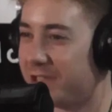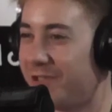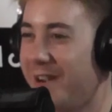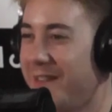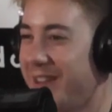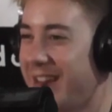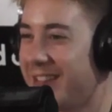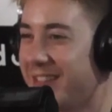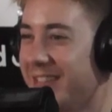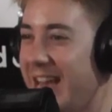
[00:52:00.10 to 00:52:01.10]
drive out of
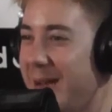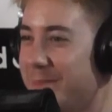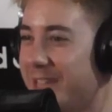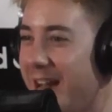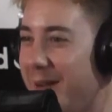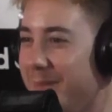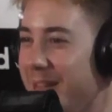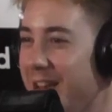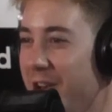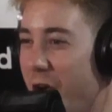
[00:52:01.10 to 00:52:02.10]
the laptop,
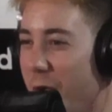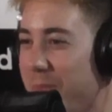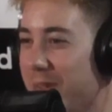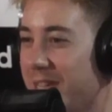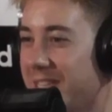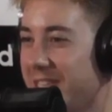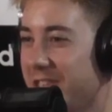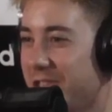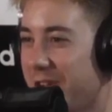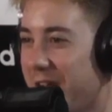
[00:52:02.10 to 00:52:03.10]
hoping it
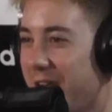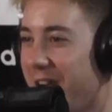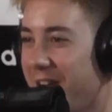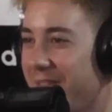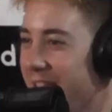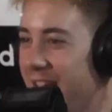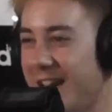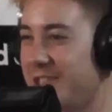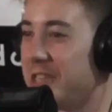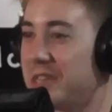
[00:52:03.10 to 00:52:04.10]
didn't shut off.
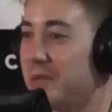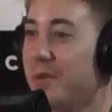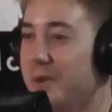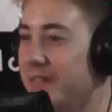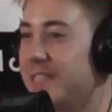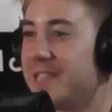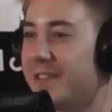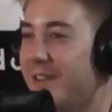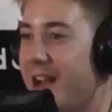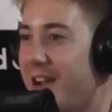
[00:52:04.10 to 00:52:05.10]
And just threw it into the
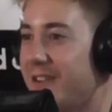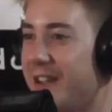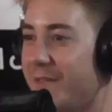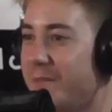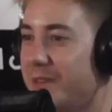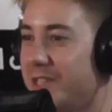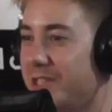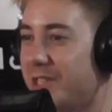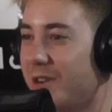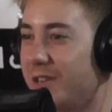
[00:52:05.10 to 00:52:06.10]
crowd, and everybody
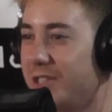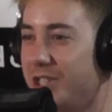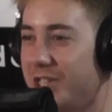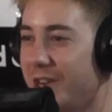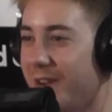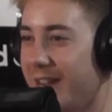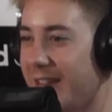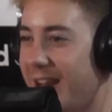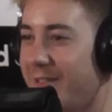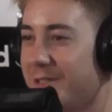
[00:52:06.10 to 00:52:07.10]
just started cheering.
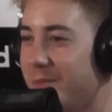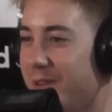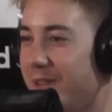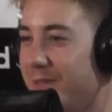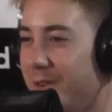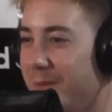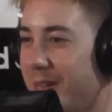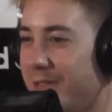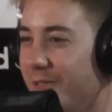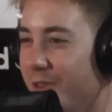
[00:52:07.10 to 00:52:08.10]
That was one of my
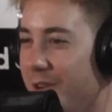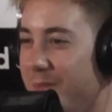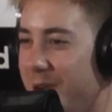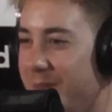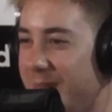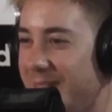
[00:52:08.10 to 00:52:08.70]
glory moments.